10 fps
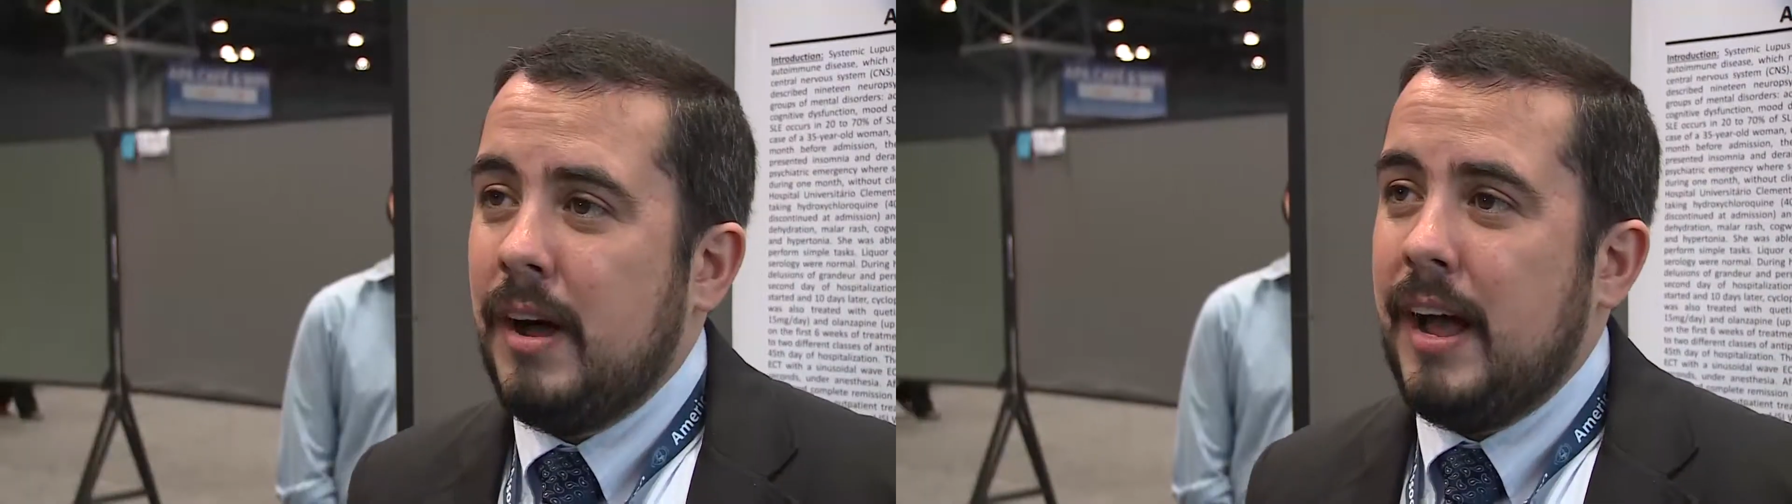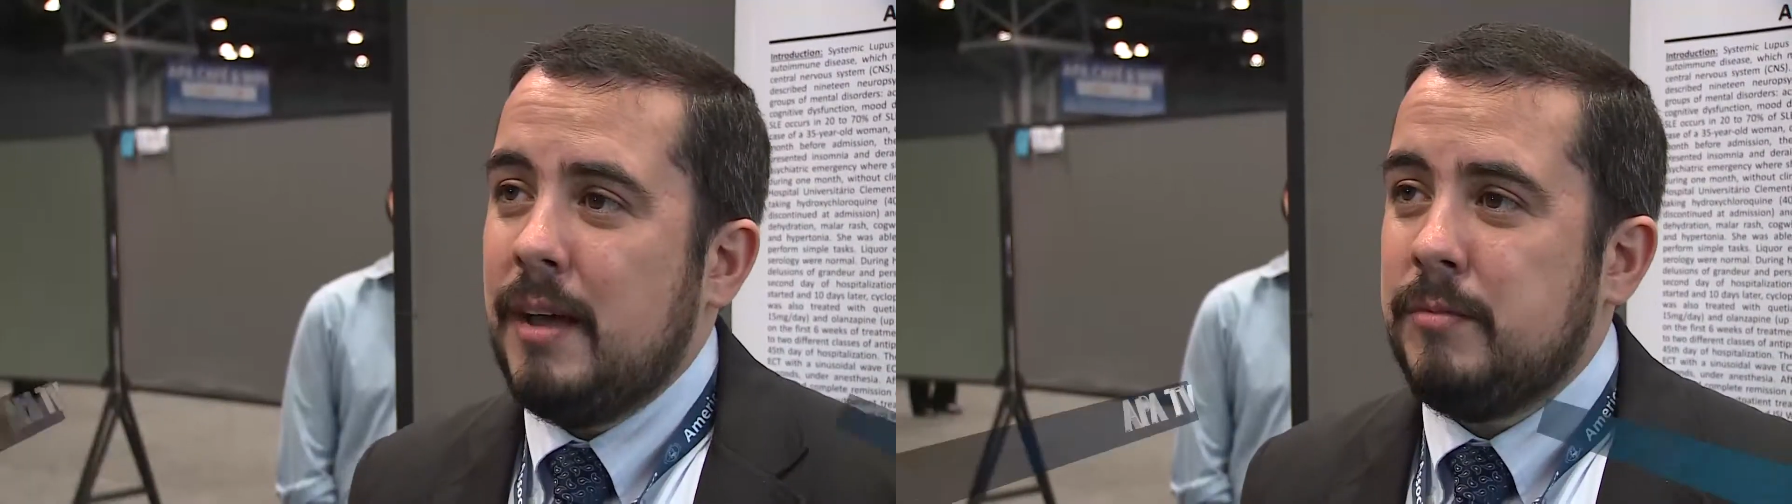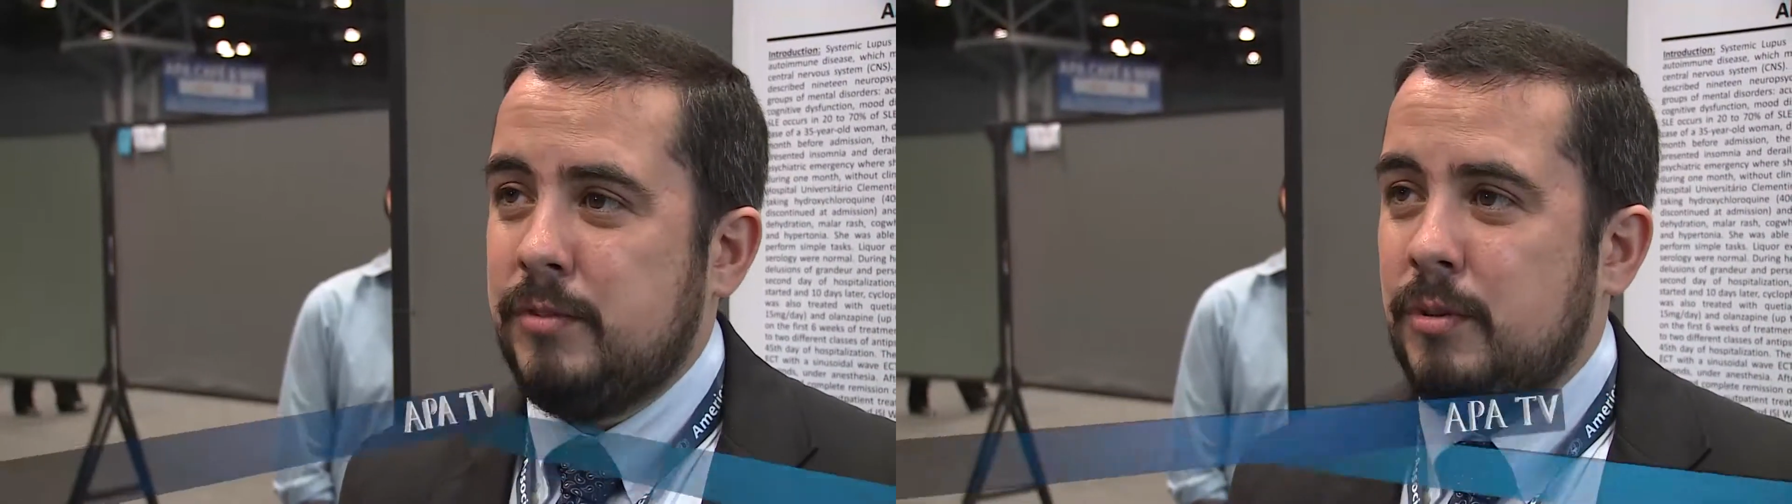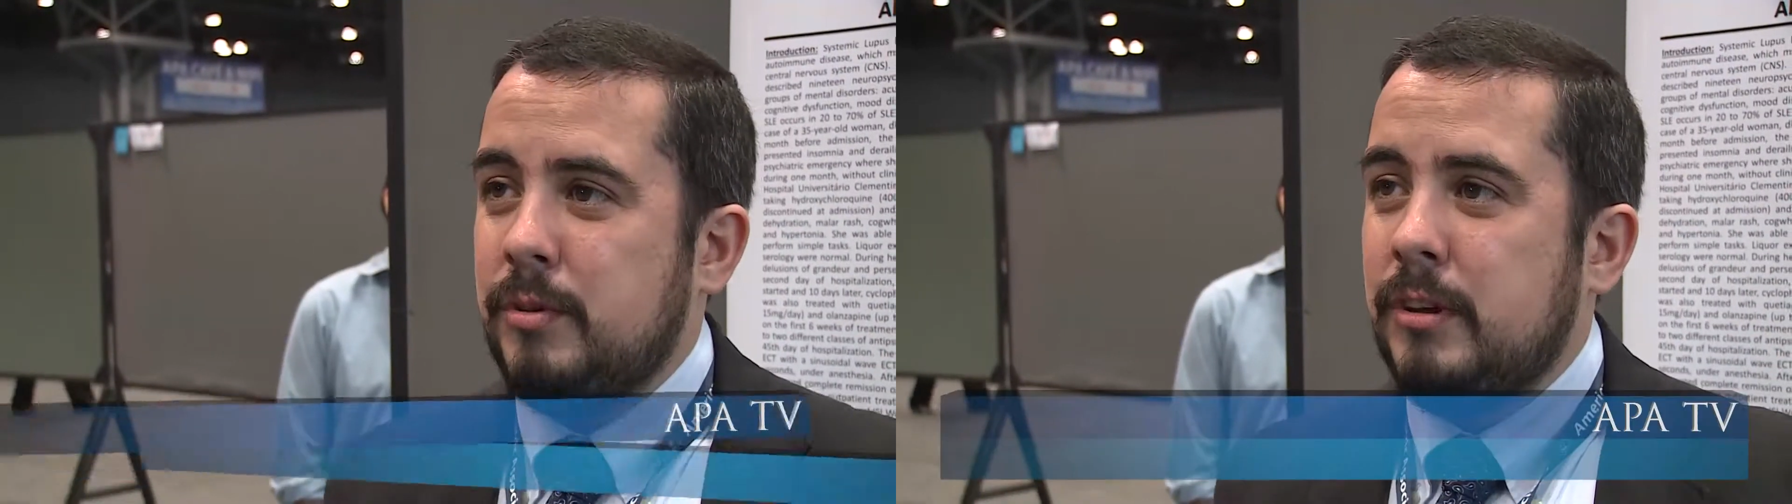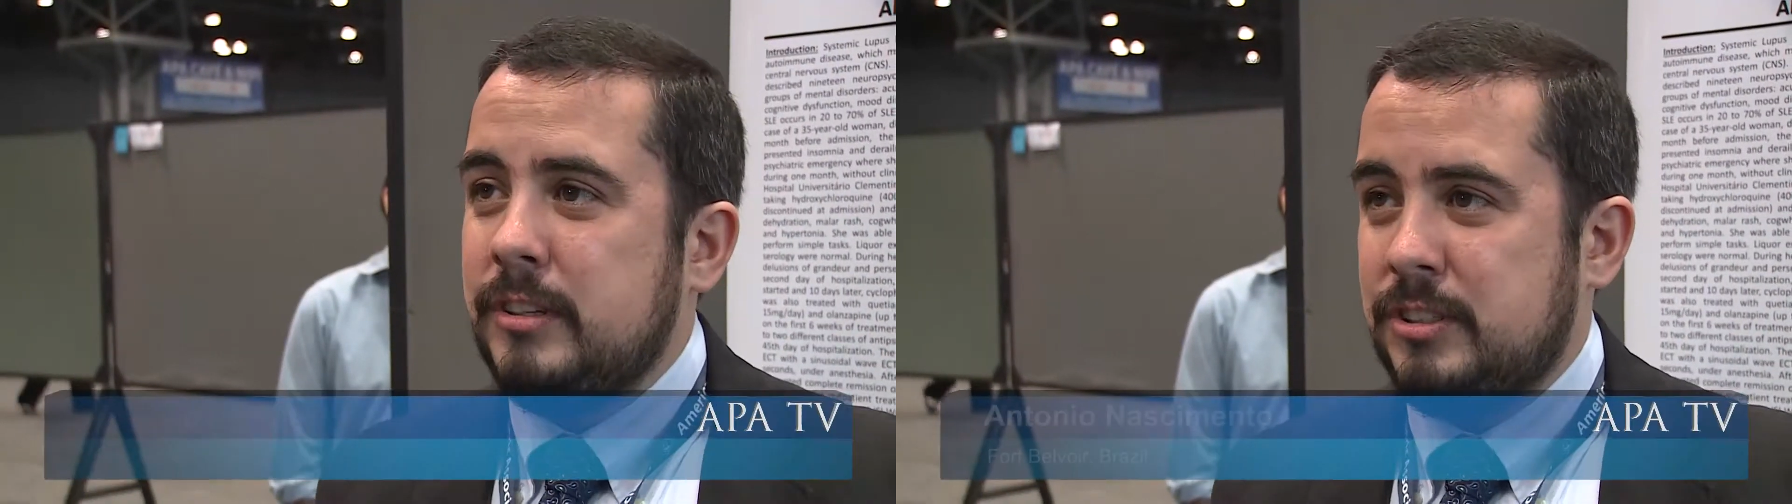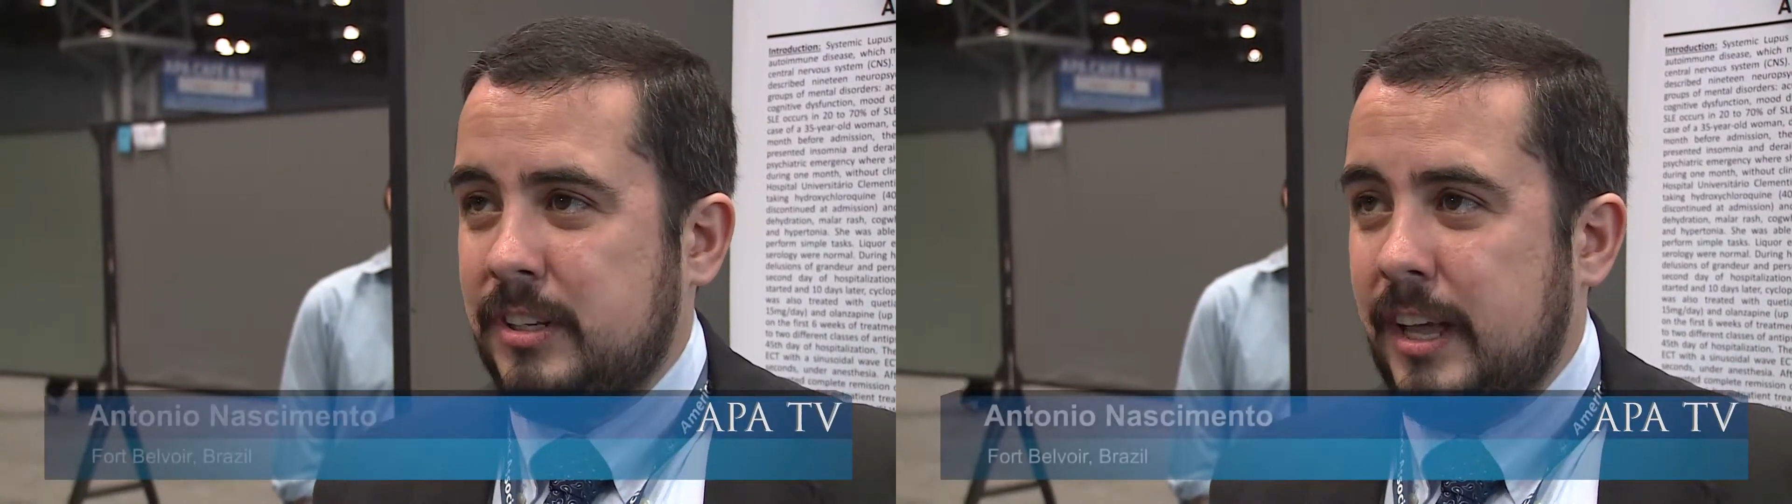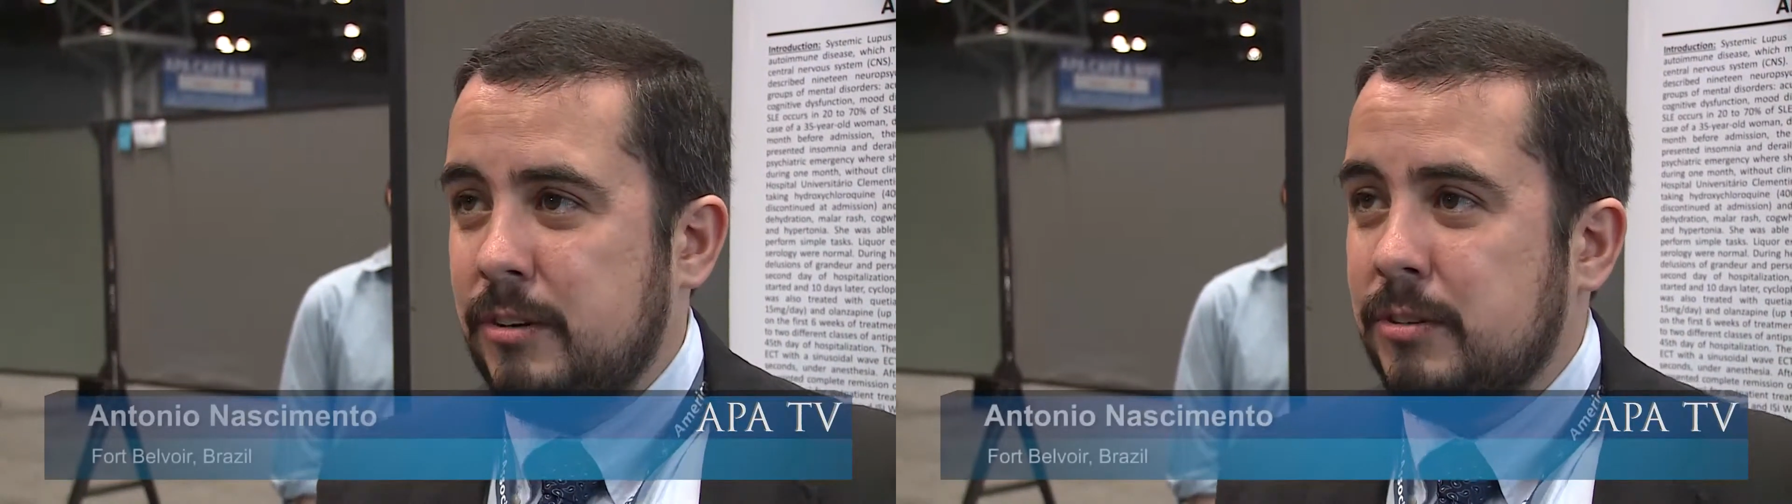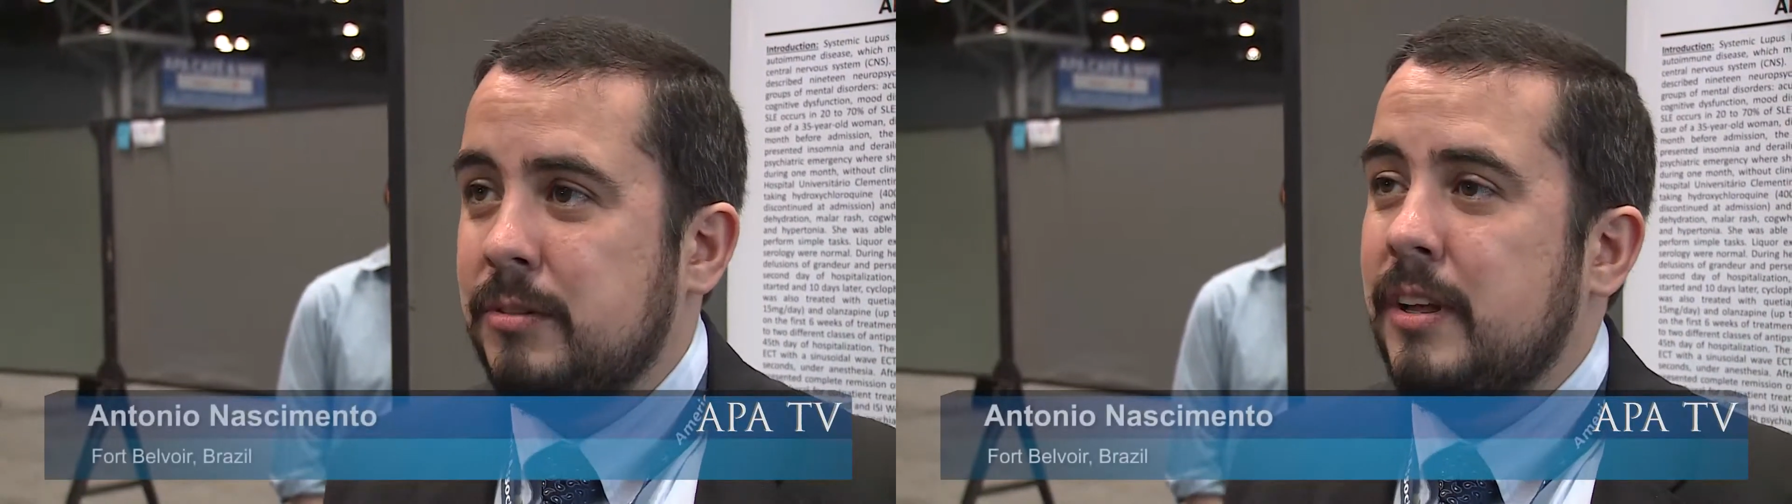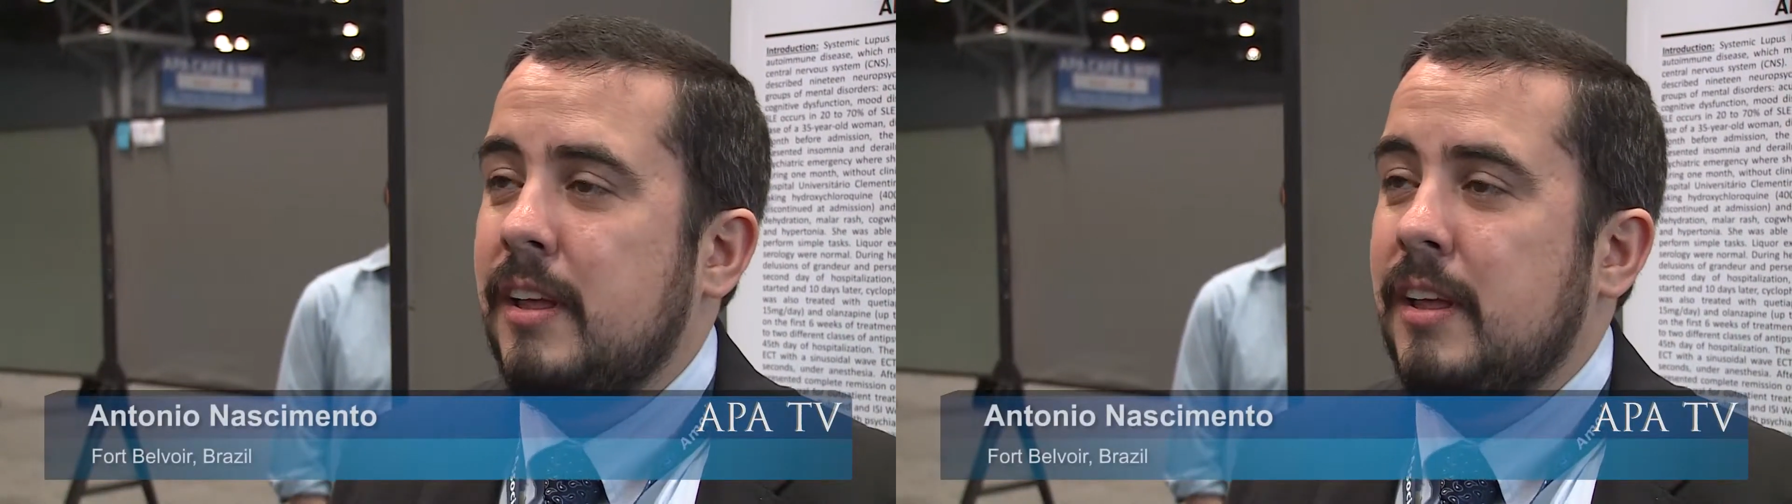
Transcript: I am from Rio de Janeiro,